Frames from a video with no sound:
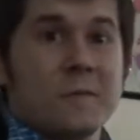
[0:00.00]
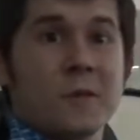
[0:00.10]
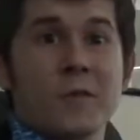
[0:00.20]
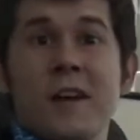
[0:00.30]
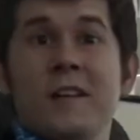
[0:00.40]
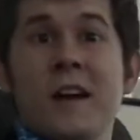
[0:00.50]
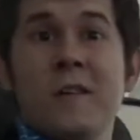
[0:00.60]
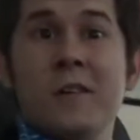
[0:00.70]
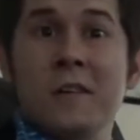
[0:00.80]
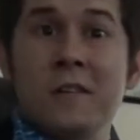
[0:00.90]
But right
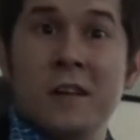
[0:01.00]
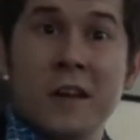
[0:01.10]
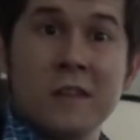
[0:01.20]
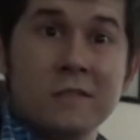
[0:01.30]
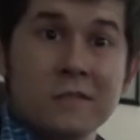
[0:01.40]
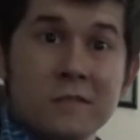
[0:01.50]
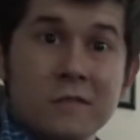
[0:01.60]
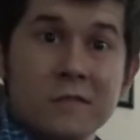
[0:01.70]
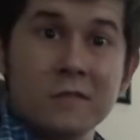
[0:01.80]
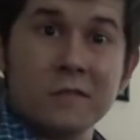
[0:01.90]
now, here and now,
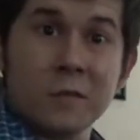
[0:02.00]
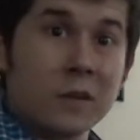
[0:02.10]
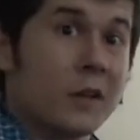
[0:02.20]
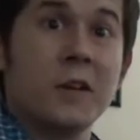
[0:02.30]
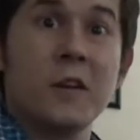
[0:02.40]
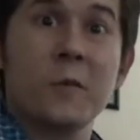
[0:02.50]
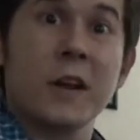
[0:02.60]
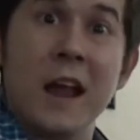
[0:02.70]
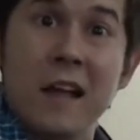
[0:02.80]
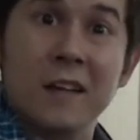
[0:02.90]
we're living in
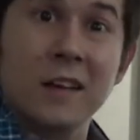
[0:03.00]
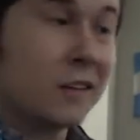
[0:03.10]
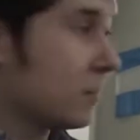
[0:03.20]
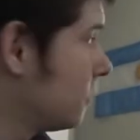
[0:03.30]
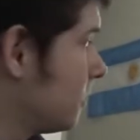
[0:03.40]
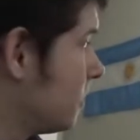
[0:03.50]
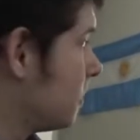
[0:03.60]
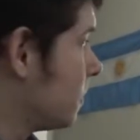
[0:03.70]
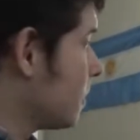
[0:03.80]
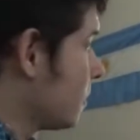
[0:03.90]
reality.
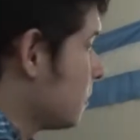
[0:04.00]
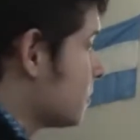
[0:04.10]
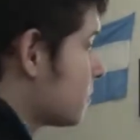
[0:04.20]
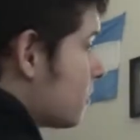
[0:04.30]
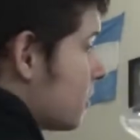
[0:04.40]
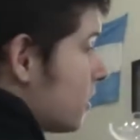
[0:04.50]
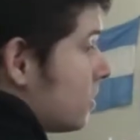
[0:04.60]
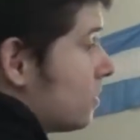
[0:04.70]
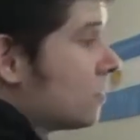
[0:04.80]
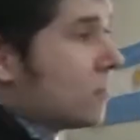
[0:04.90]
We're
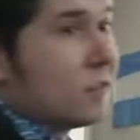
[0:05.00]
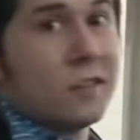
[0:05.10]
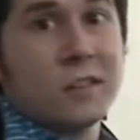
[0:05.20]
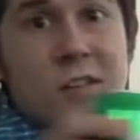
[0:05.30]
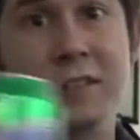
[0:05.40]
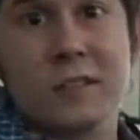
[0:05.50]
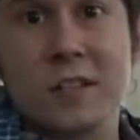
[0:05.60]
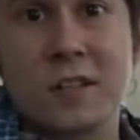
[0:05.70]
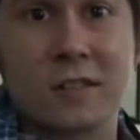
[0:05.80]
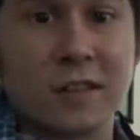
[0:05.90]
enjoying a
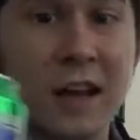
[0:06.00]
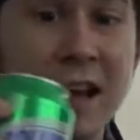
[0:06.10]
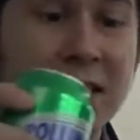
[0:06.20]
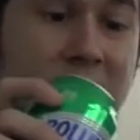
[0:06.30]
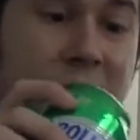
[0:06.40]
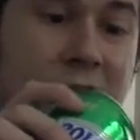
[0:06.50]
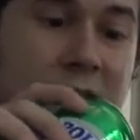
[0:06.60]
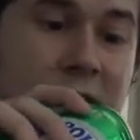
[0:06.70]
delicious glass